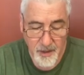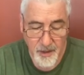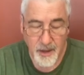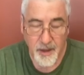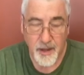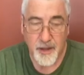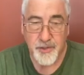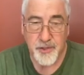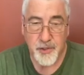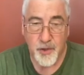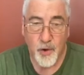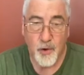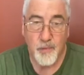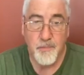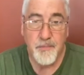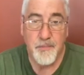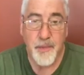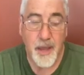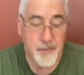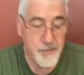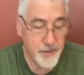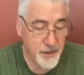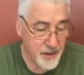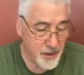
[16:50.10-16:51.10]
Uh, so
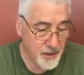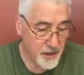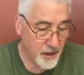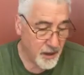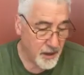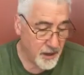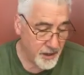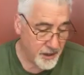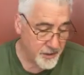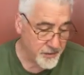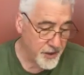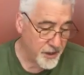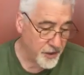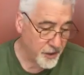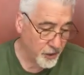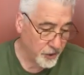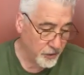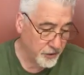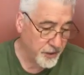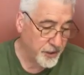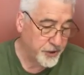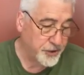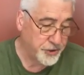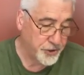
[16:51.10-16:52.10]
maybe uh, in the
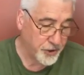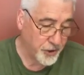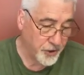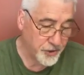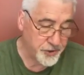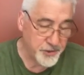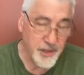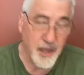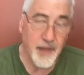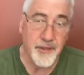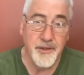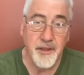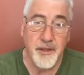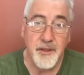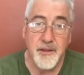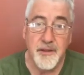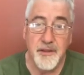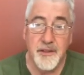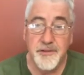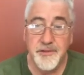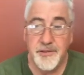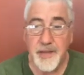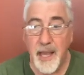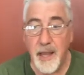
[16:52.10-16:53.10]
early church, now the,
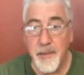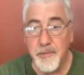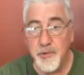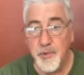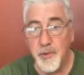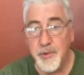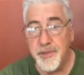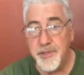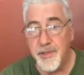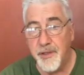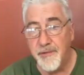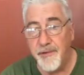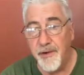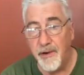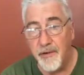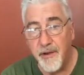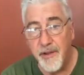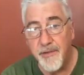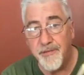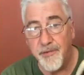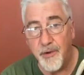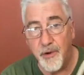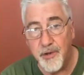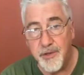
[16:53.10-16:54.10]
James was the
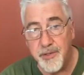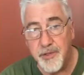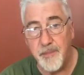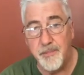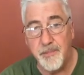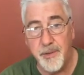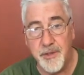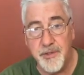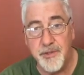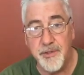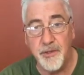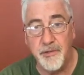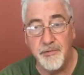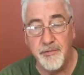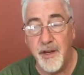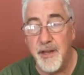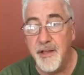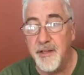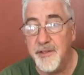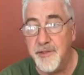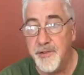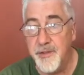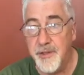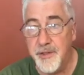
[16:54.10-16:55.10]
very first epistle
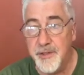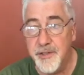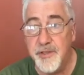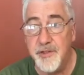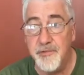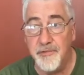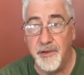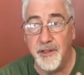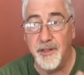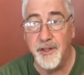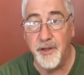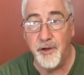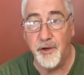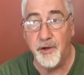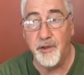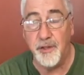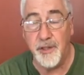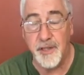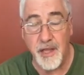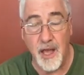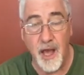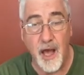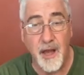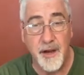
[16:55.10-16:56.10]
written, so this is really
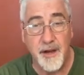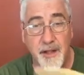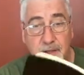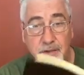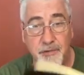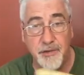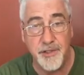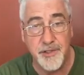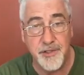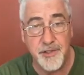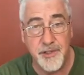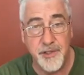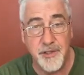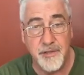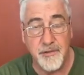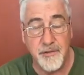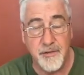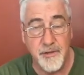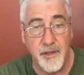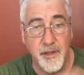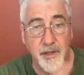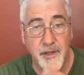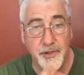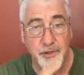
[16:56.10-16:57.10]
early on in
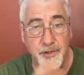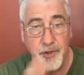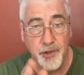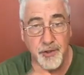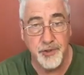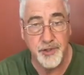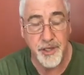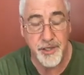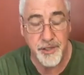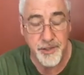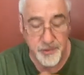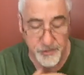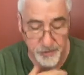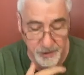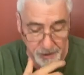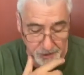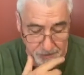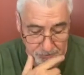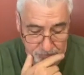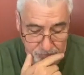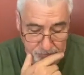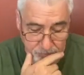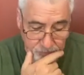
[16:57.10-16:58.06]
Christian church history.